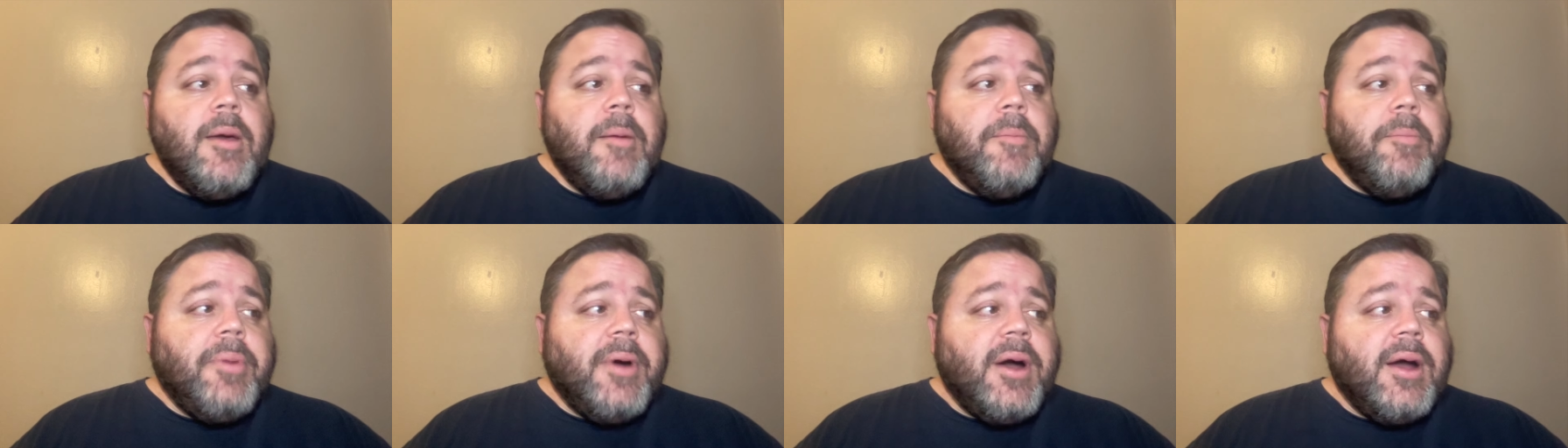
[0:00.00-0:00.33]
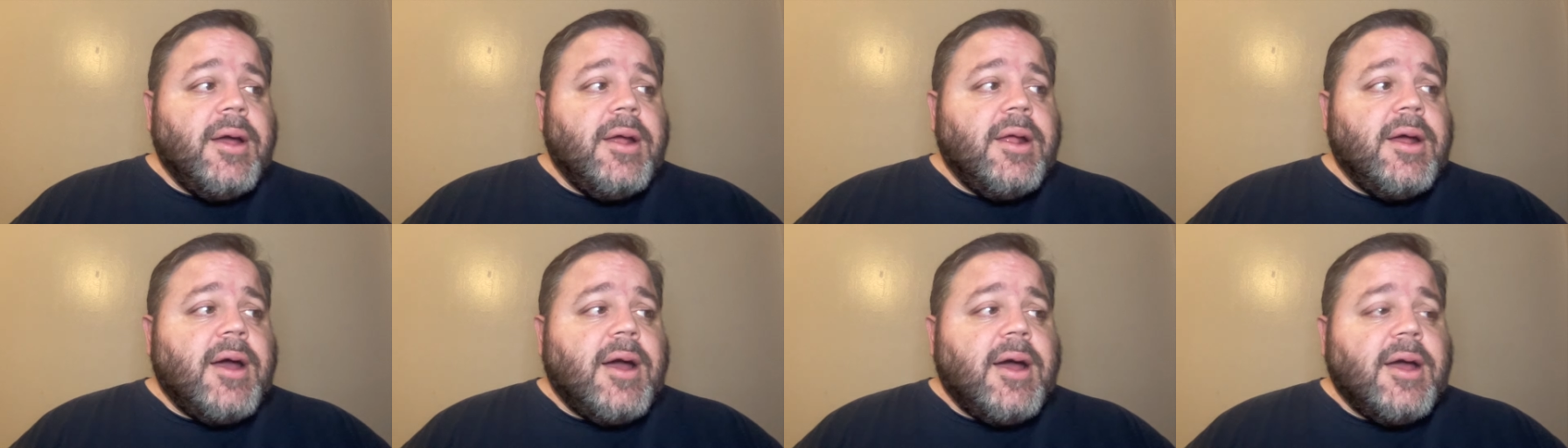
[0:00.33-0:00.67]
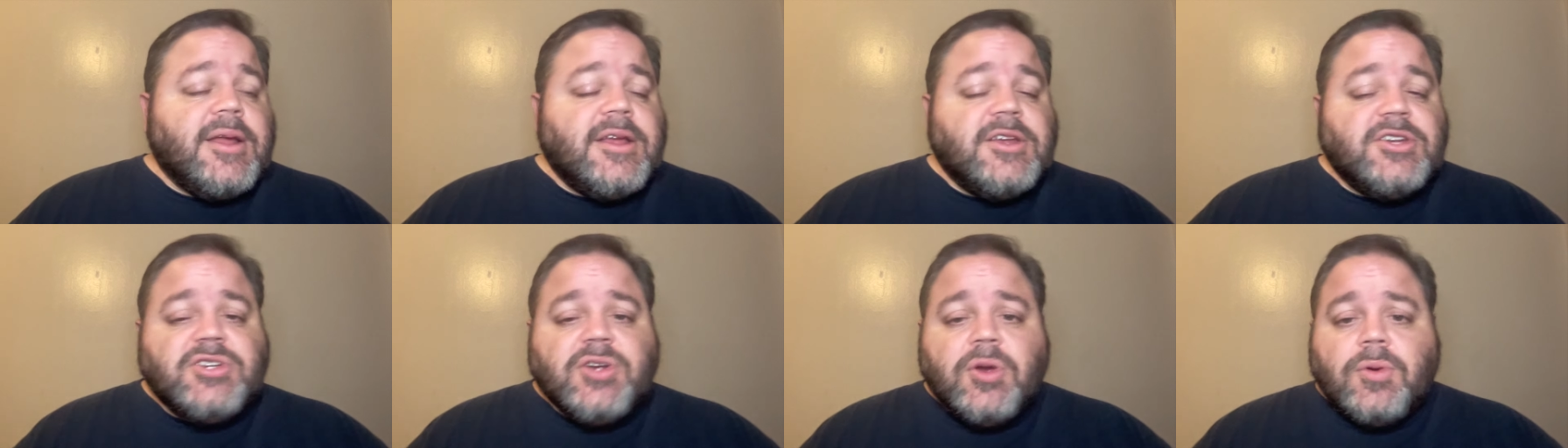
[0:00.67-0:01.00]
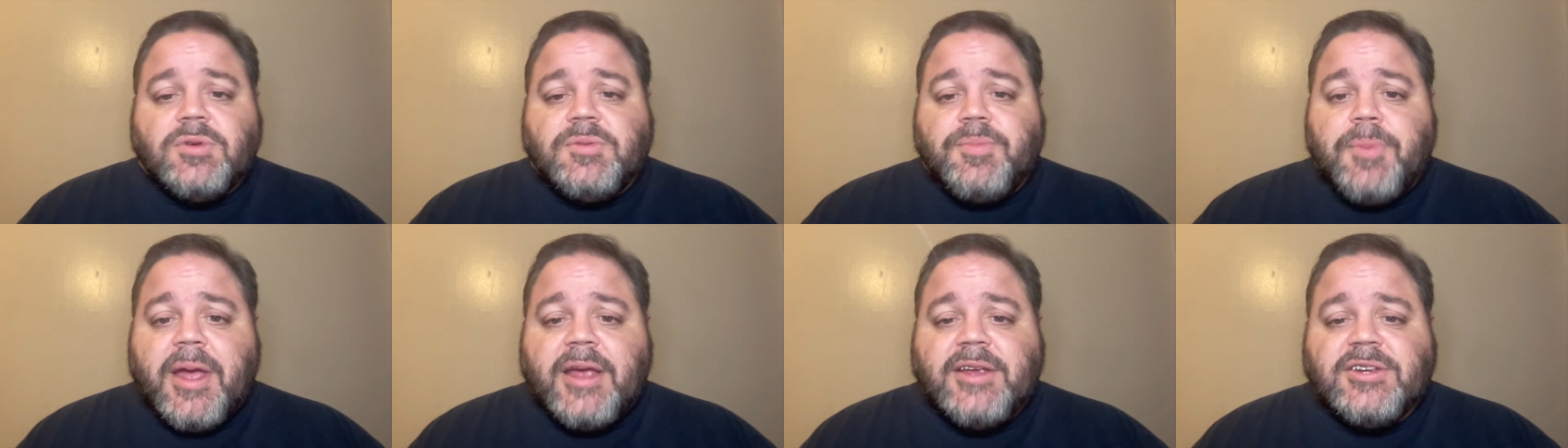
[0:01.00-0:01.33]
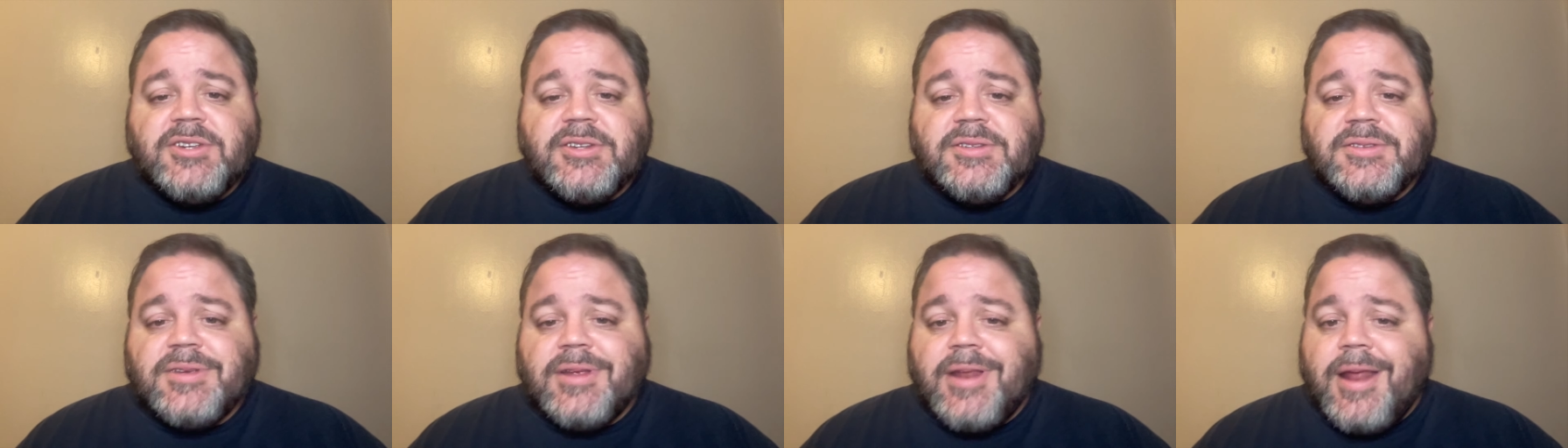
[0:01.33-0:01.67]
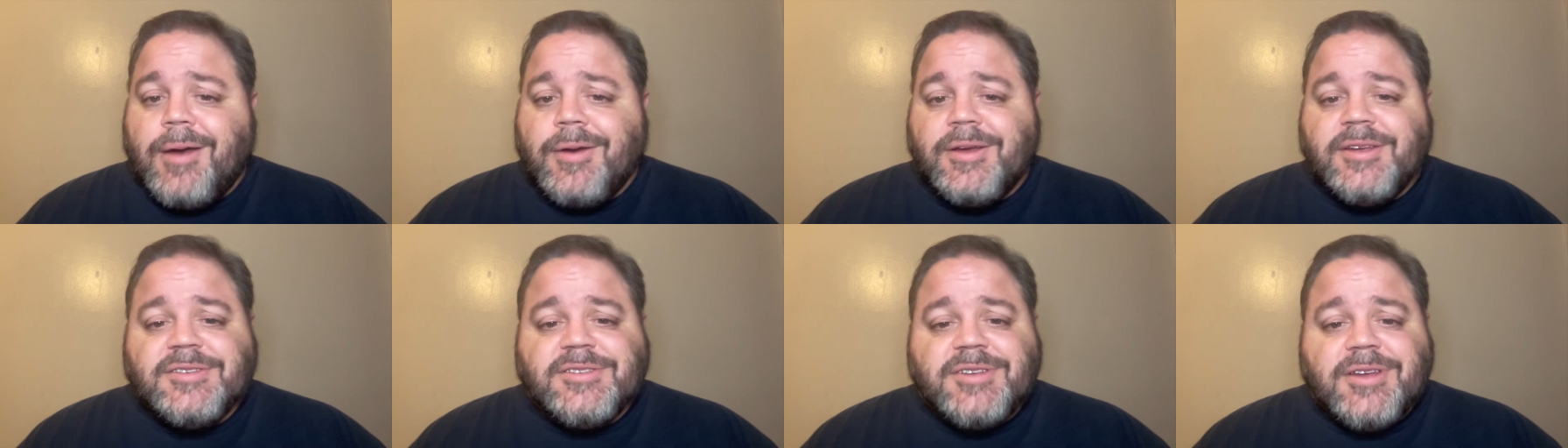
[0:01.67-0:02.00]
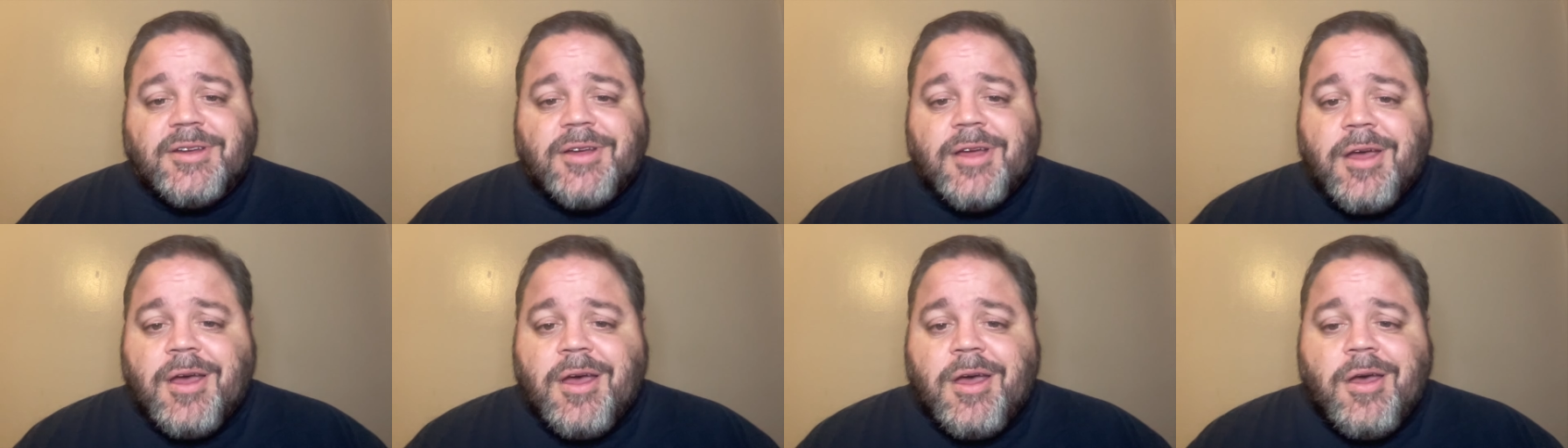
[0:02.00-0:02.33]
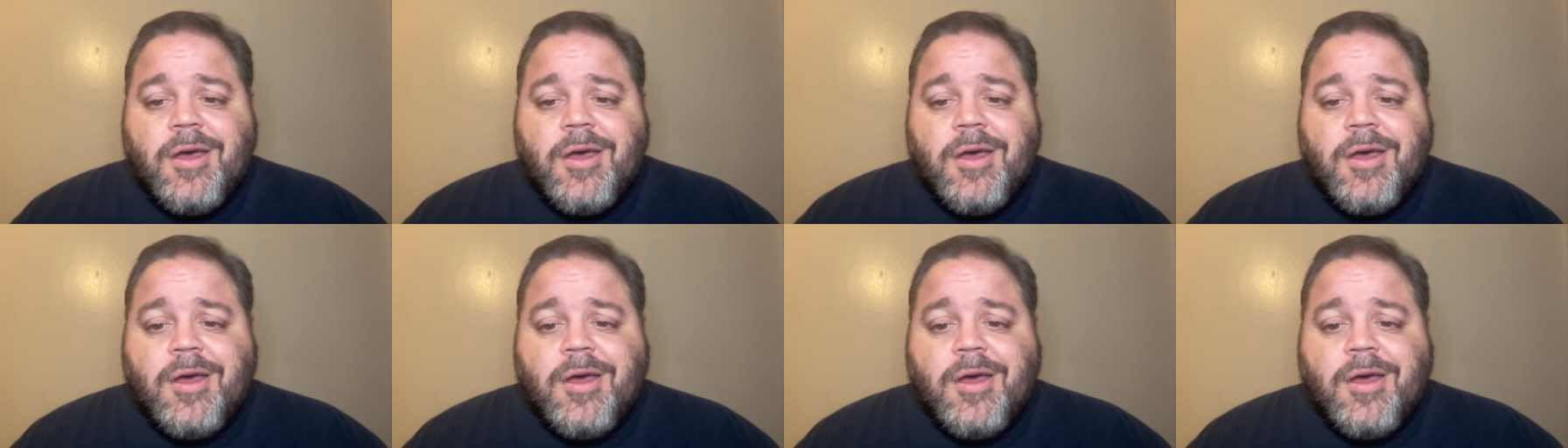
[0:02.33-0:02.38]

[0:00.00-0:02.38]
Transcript: but uh, he showed patience, and now he's a,